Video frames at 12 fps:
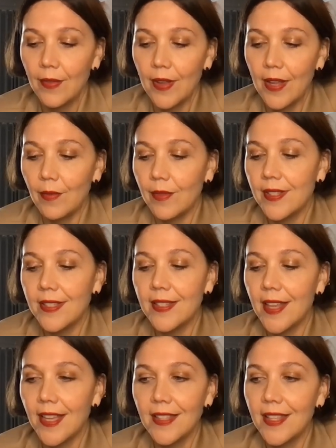It
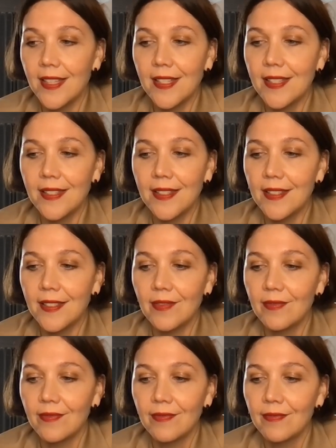was like this
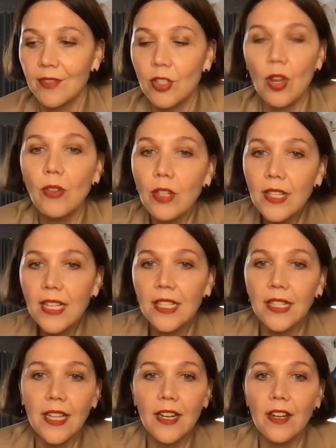totally
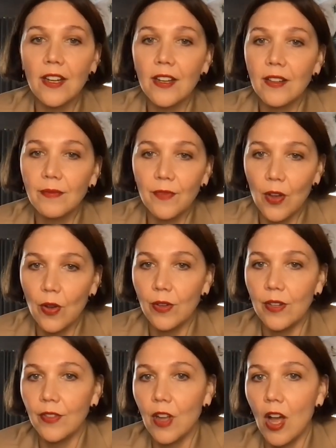clear
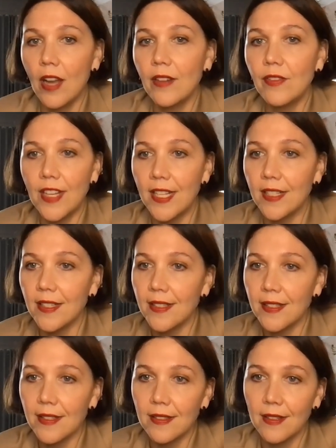vote of
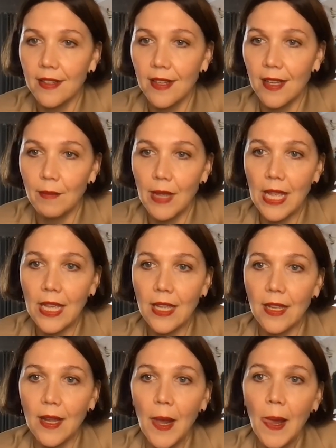confidence in
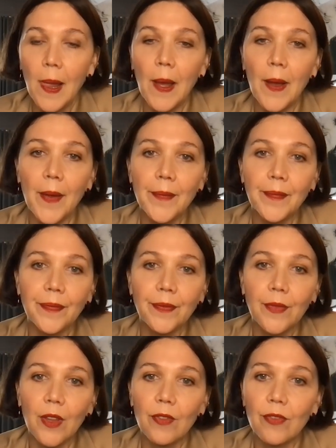me,
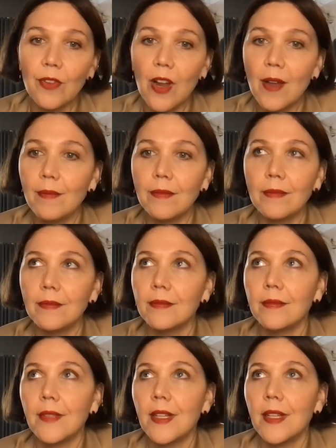
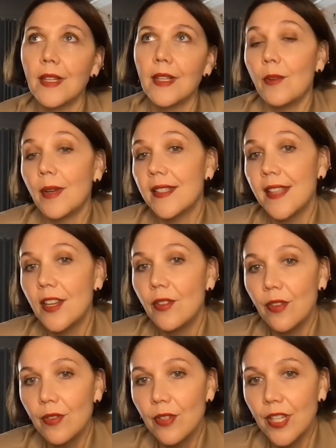from, you know, because I
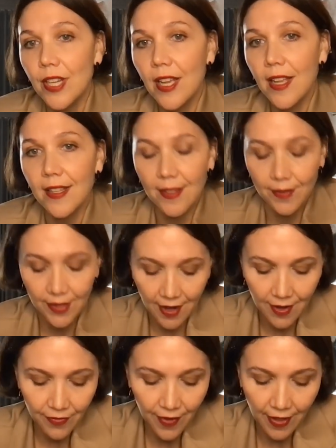don't know who she is. It was
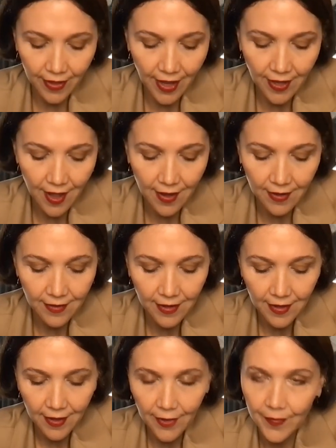kind of felt like
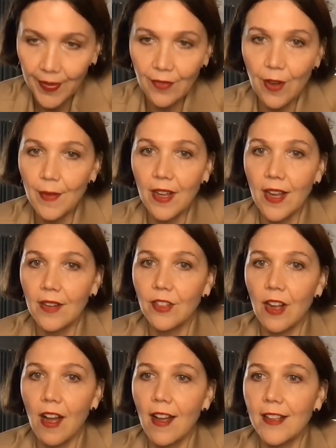from a kind
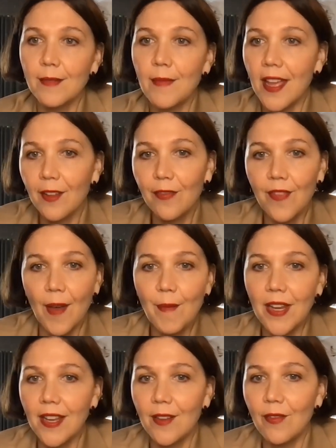of cosmic
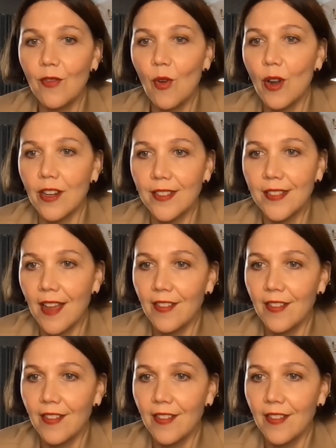feminine force mm-hmm.